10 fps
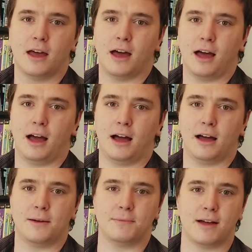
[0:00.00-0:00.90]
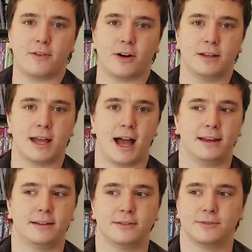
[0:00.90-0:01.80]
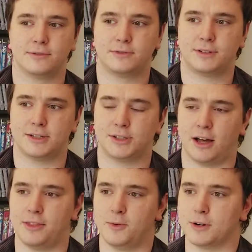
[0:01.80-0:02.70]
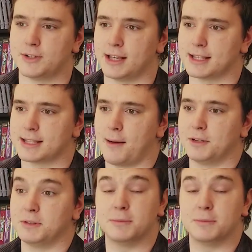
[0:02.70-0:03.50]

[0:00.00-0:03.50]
I've already kind of touched on the worst thing that's happened to me,